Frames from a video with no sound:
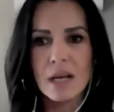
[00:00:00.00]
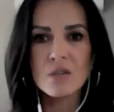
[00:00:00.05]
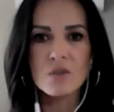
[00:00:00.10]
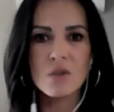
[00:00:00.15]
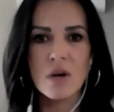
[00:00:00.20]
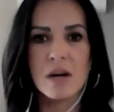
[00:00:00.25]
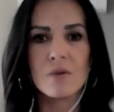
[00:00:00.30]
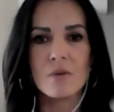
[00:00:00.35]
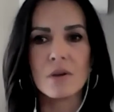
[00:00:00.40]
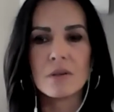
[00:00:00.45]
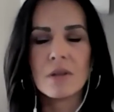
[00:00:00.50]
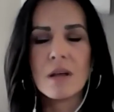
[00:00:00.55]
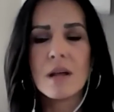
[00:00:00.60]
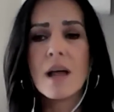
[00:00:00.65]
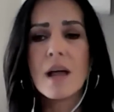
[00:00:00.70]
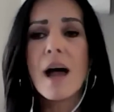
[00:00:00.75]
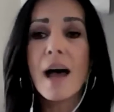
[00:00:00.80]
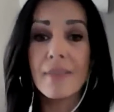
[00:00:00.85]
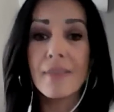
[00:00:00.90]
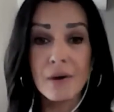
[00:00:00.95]
in general?
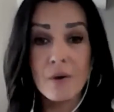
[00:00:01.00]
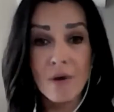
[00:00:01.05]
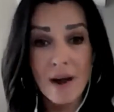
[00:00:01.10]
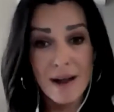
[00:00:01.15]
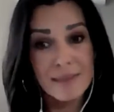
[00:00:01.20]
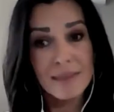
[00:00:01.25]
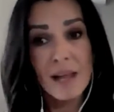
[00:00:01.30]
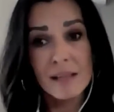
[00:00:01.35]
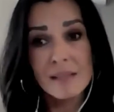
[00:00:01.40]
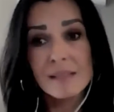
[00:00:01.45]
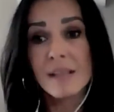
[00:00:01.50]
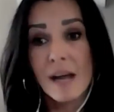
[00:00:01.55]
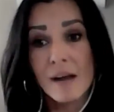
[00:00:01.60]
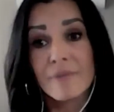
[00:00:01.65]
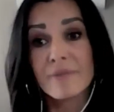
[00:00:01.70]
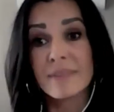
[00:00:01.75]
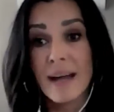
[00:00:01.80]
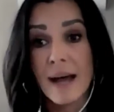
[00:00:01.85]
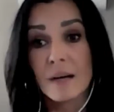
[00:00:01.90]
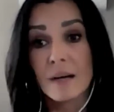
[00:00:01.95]
And then write that
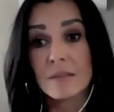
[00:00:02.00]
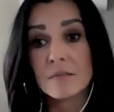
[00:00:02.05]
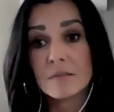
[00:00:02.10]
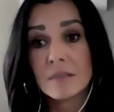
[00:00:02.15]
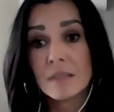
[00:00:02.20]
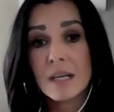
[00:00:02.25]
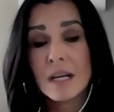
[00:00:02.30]
stuff down.